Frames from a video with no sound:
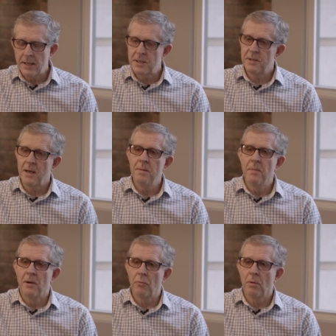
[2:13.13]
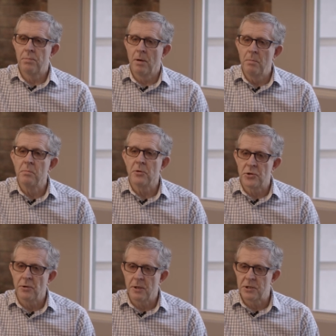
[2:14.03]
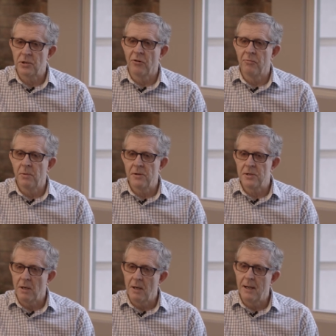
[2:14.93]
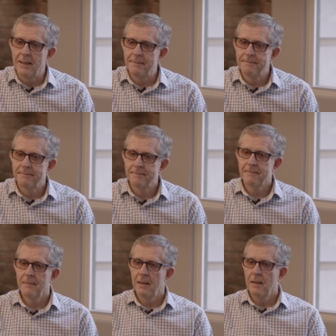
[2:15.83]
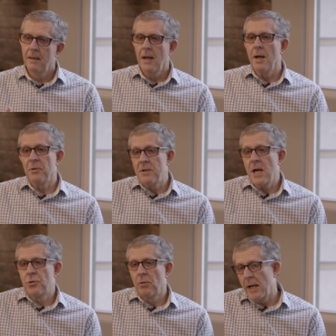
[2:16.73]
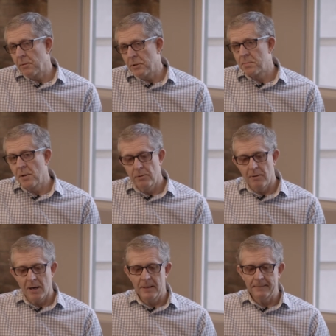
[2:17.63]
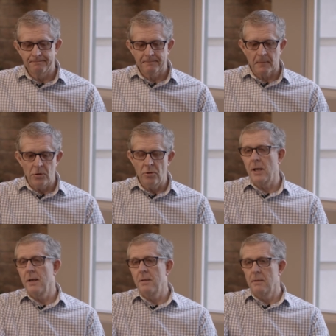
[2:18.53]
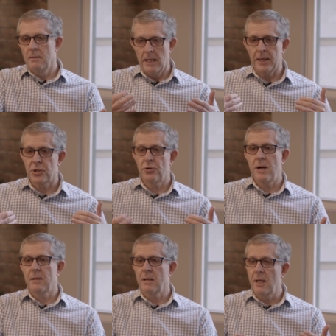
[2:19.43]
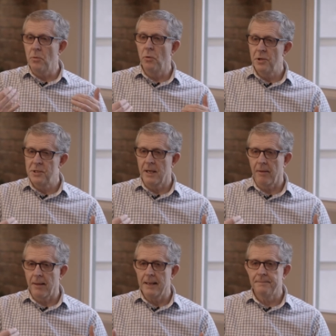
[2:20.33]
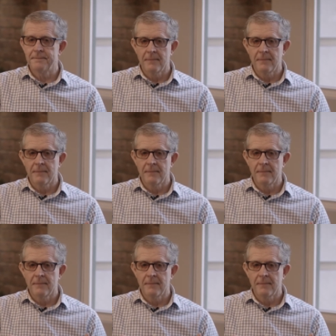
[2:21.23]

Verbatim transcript: a statement of what problem you're trying to solve by this hire. And with natural language programming, you can extract the keywords out of that.